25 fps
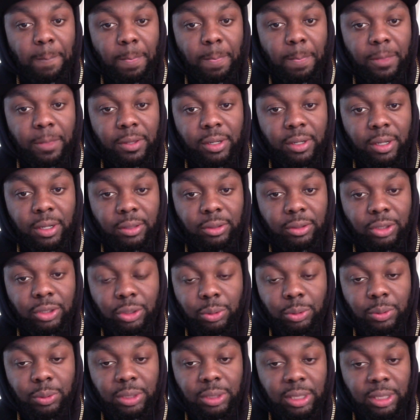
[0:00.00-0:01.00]

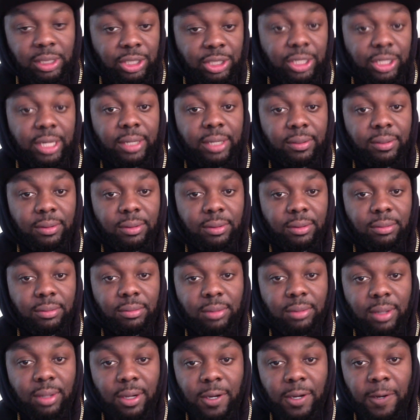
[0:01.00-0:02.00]
Dude was legit.
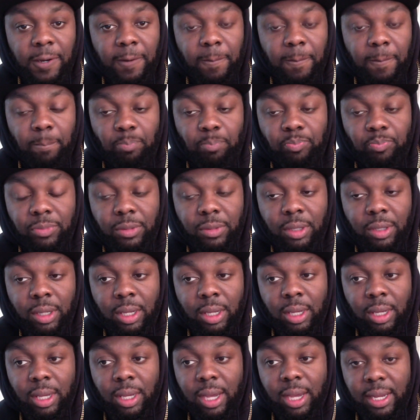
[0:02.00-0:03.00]
And
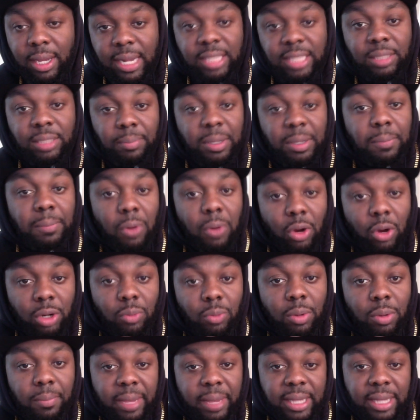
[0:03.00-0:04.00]
that's a big part of
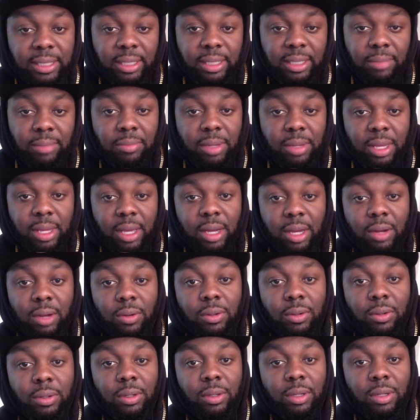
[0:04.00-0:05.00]
what makes NBL
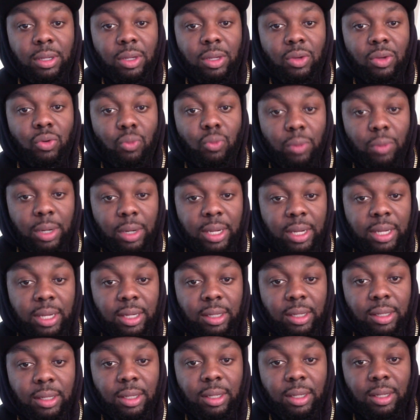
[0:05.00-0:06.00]
and Grid
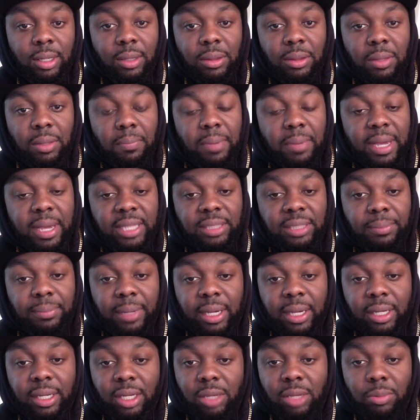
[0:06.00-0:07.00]
the best,
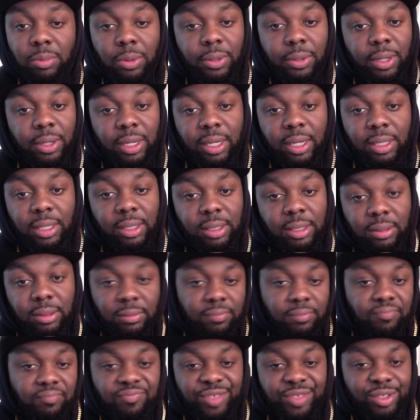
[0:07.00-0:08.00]
man. The community,
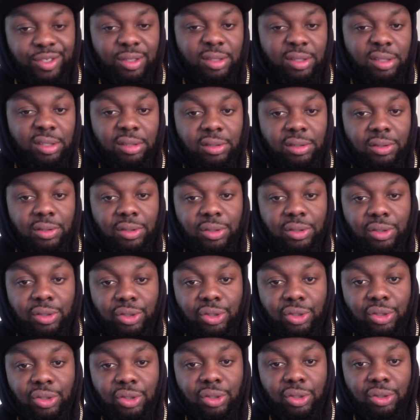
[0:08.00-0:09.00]
there's
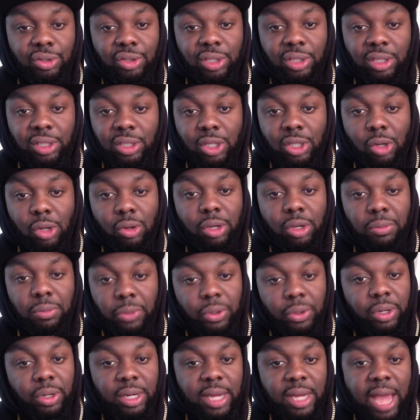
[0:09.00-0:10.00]
just no
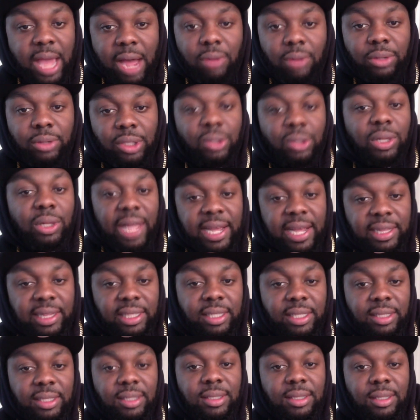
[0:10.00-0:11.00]
community out there like
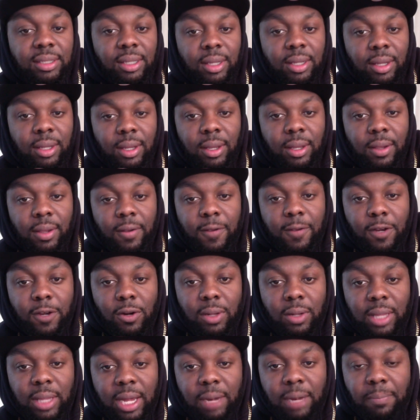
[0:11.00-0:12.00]
this.
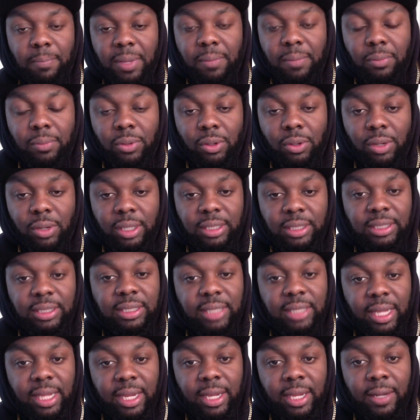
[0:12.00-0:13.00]
A lot of people don't
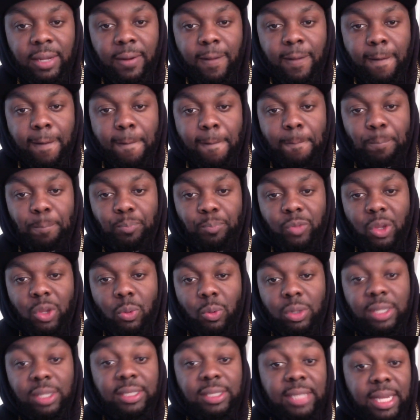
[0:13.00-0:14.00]
understand
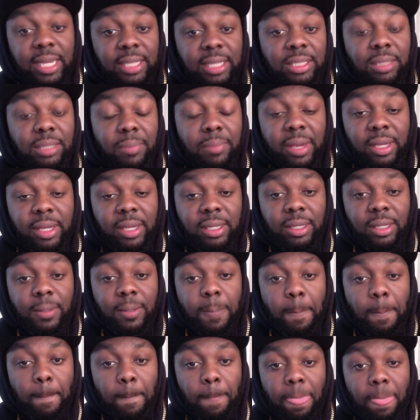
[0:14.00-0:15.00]
what it takes to make a
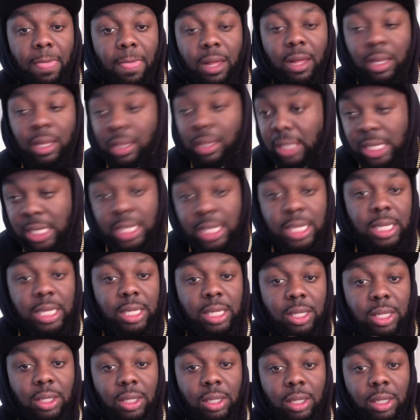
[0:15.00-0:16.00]
league